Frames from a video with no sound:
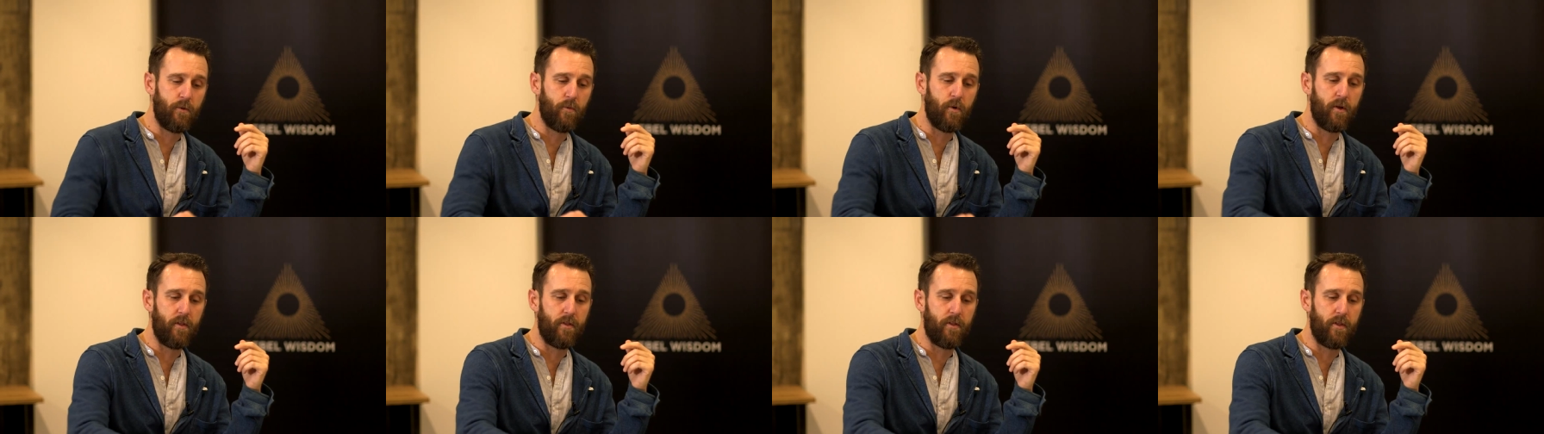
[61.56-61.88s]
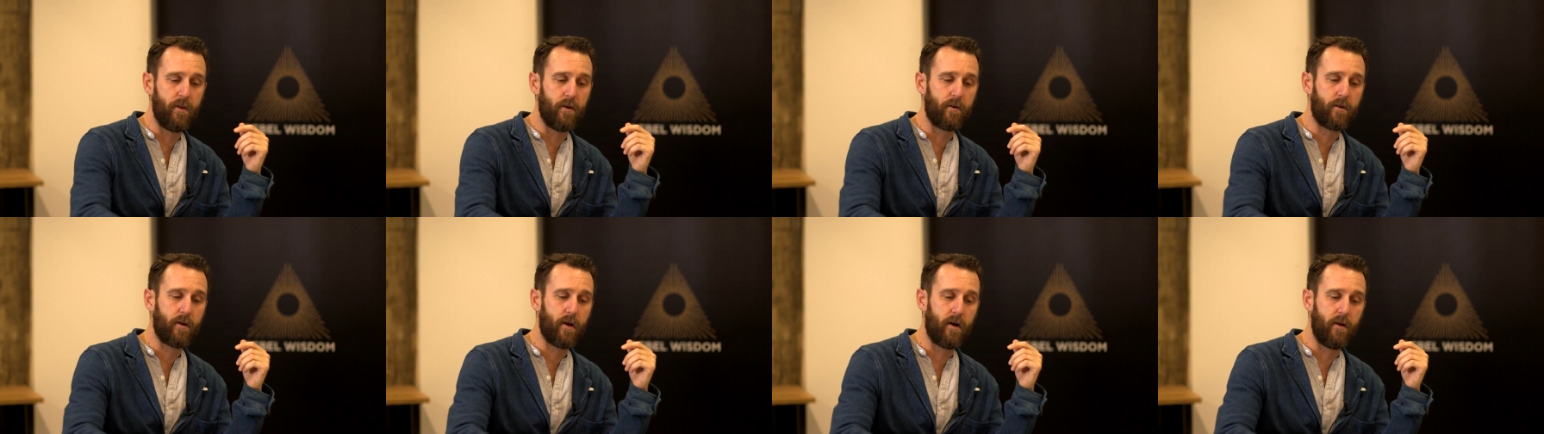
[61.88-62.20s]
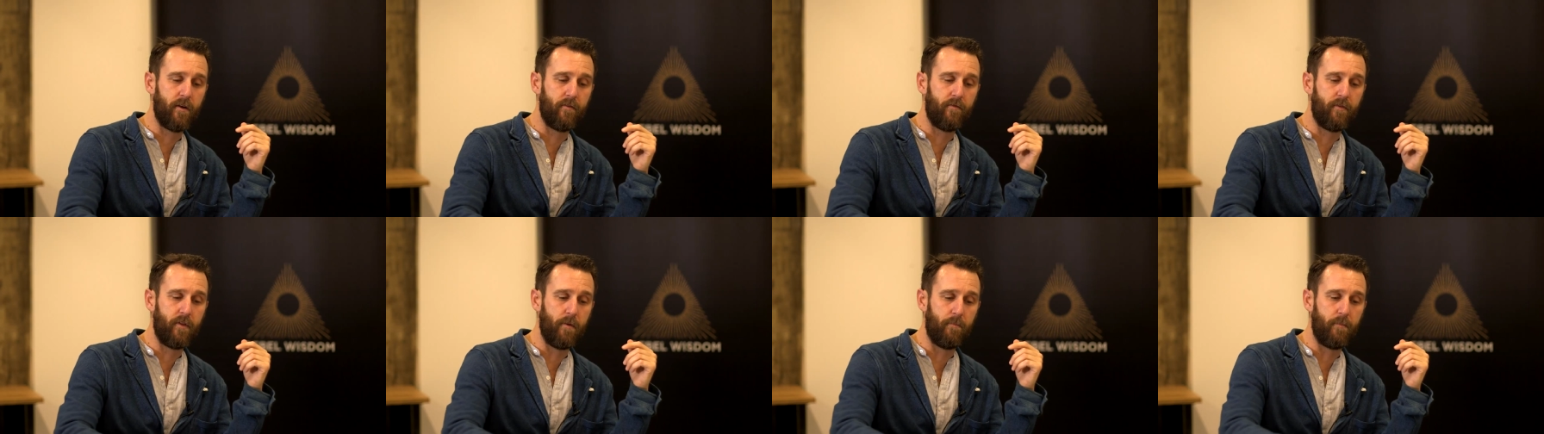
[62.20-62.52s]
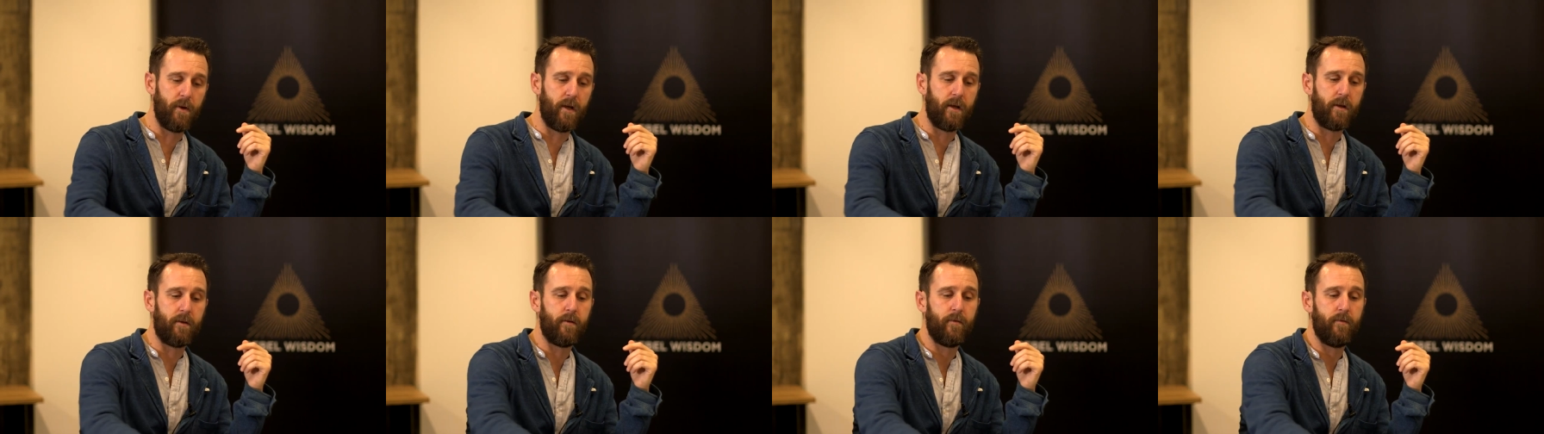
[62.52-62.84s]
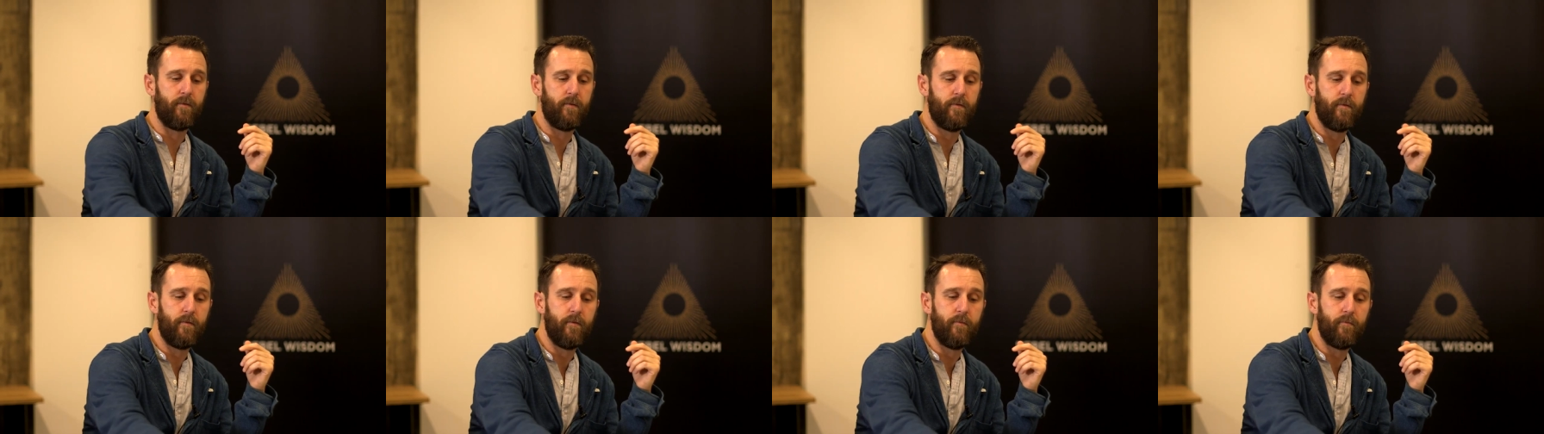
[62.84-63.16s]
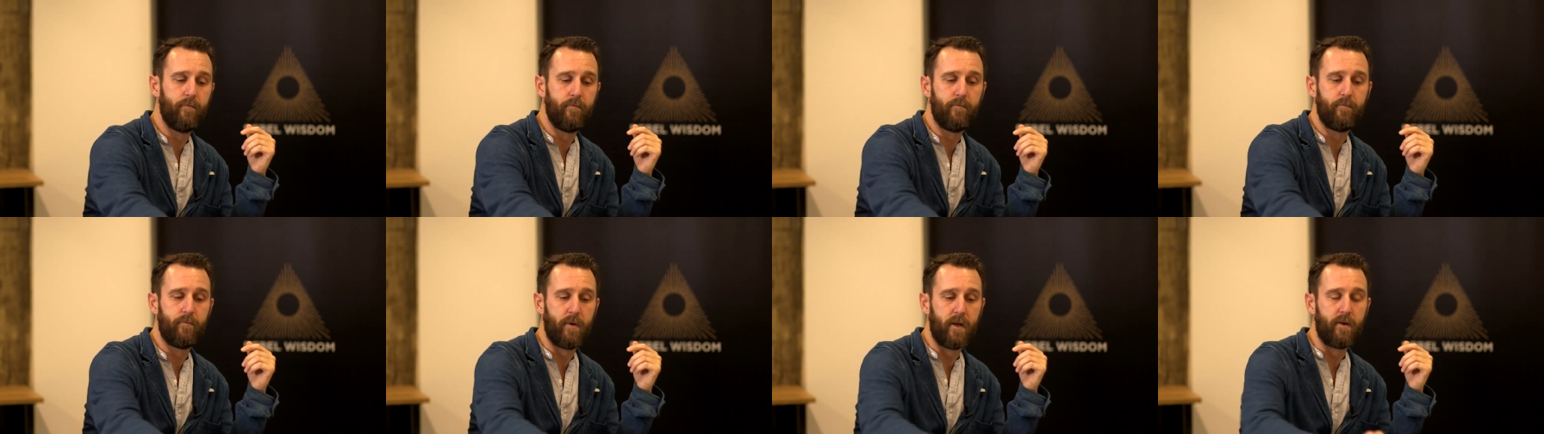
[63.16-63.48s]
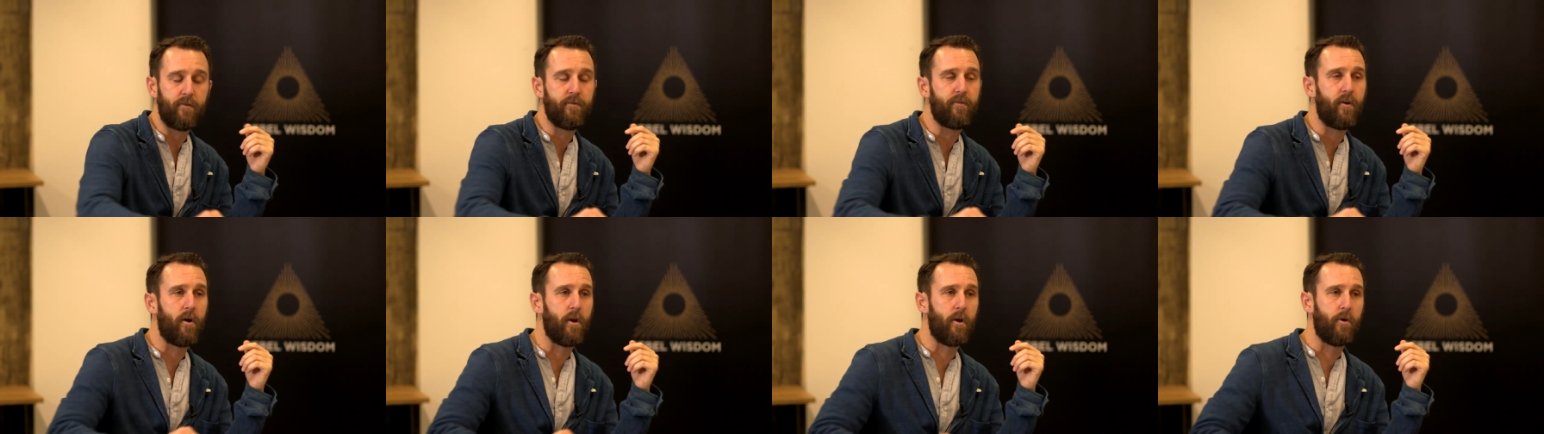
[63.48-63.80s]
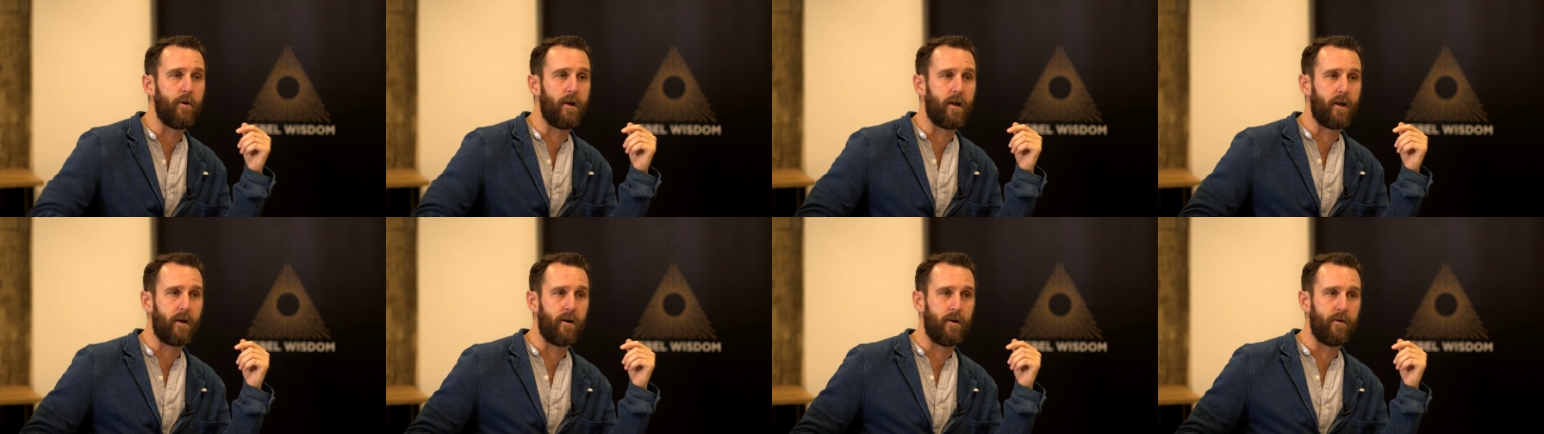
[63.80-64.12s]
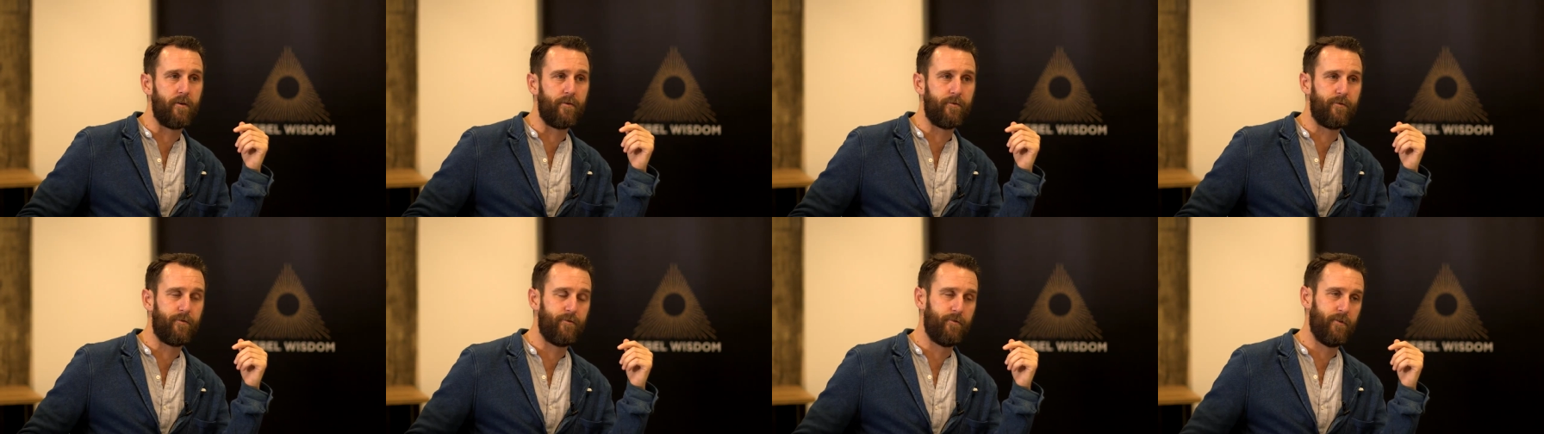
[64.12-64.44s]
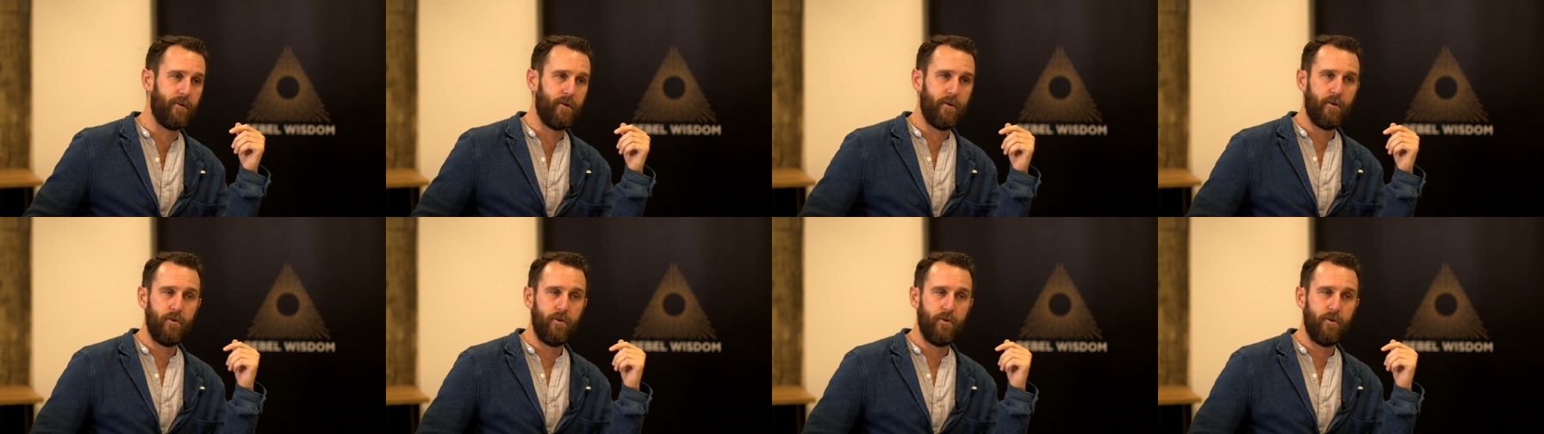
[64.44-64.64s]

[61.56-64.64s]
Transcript: with the kind of the big big following of